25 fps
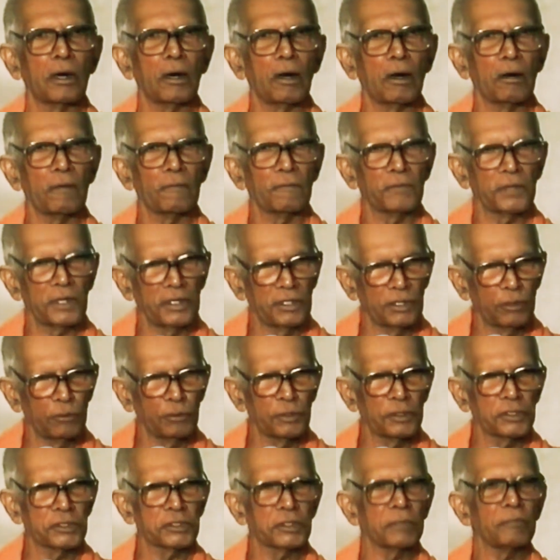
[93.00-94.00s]
of
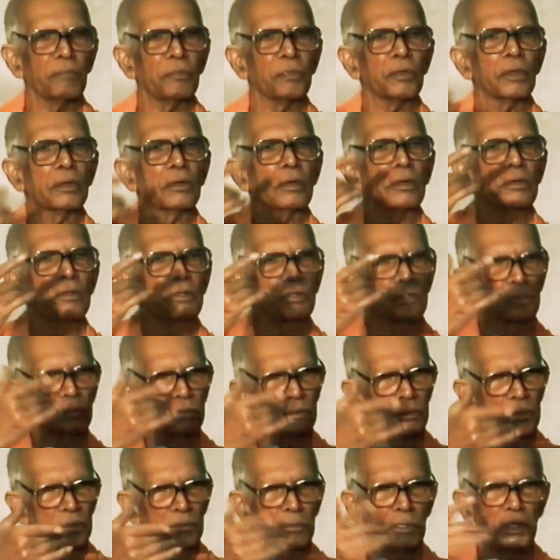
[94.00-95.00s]
Hinduism
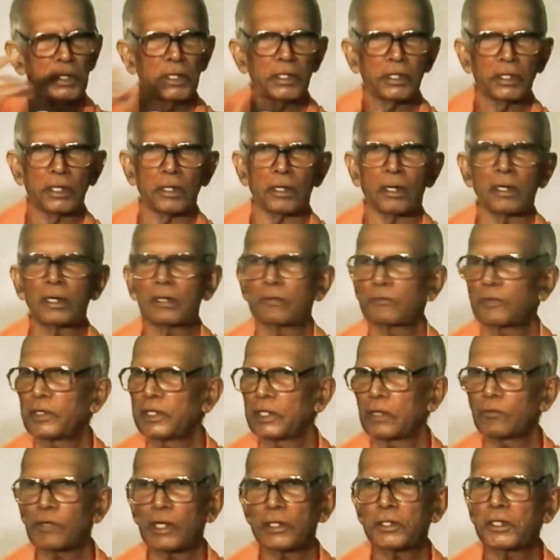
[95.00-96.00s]
to America. We
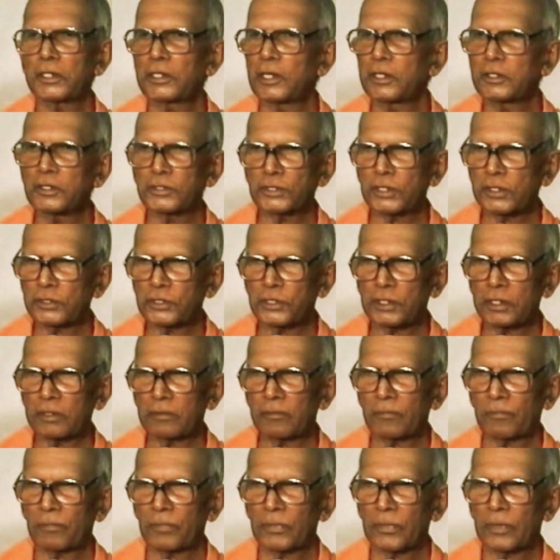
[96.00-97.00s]
never did any such thing.
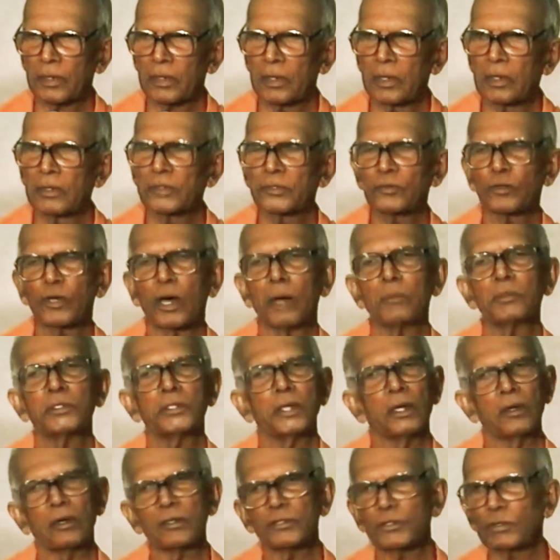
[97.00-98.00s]

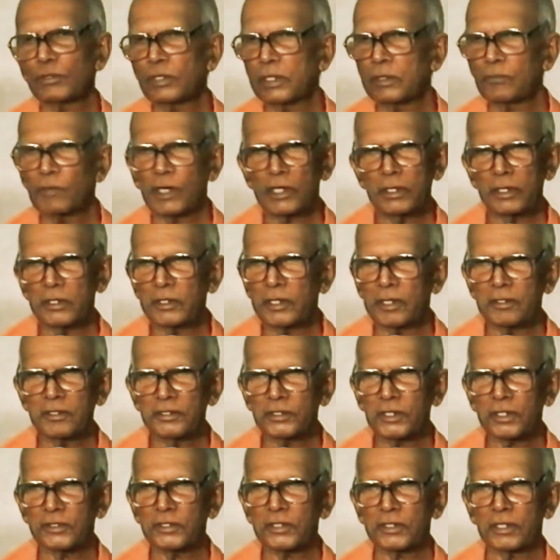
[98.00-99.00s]
Swamiji also never did any
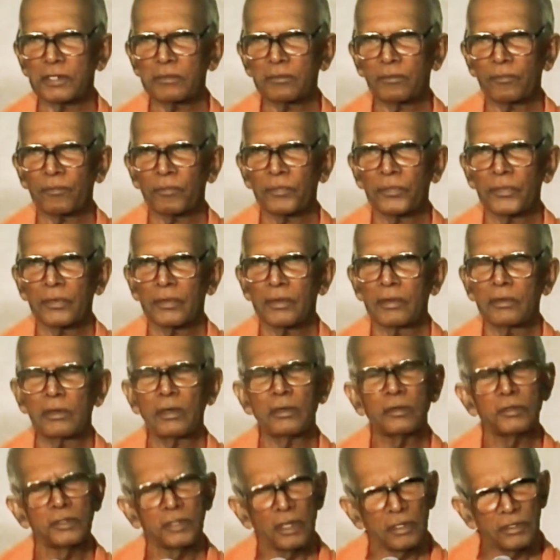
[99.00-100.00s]
such thing.
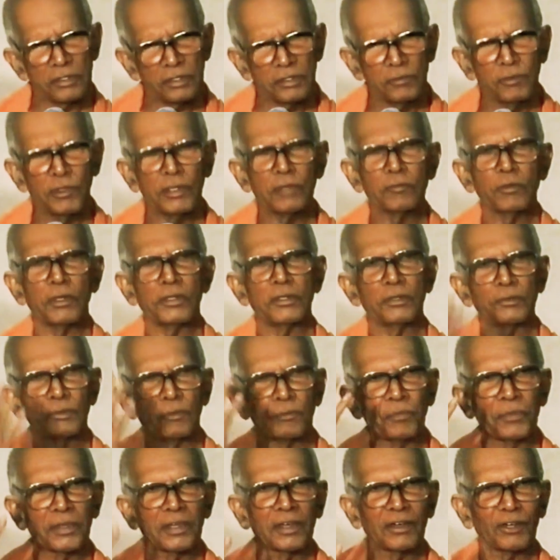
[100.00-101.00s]
He just, when
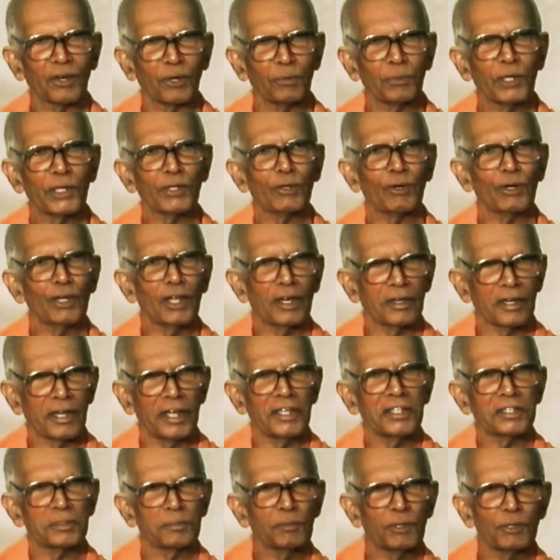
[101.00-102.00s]
Romain Rolland
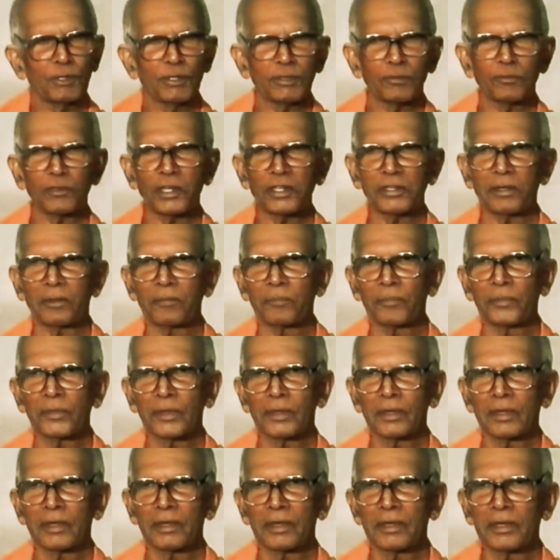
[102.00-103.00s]
writes beautifully,
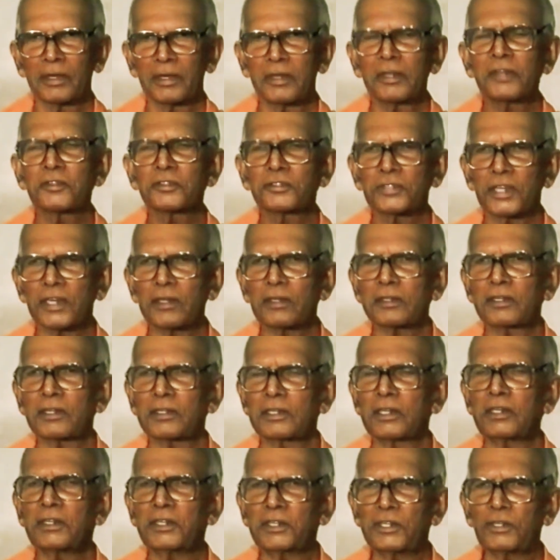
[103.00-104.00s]
he said
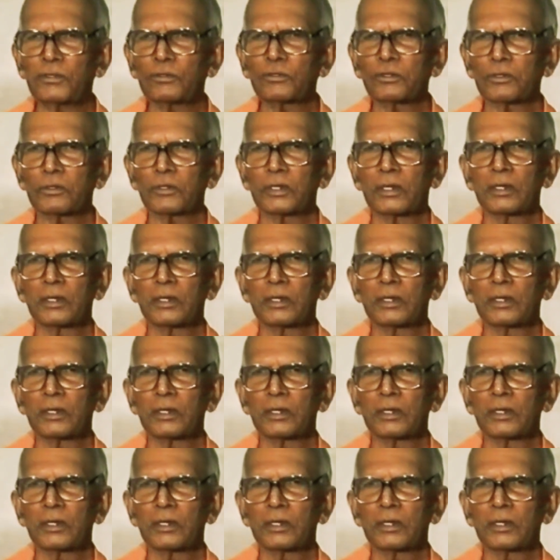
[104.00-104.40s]
he knew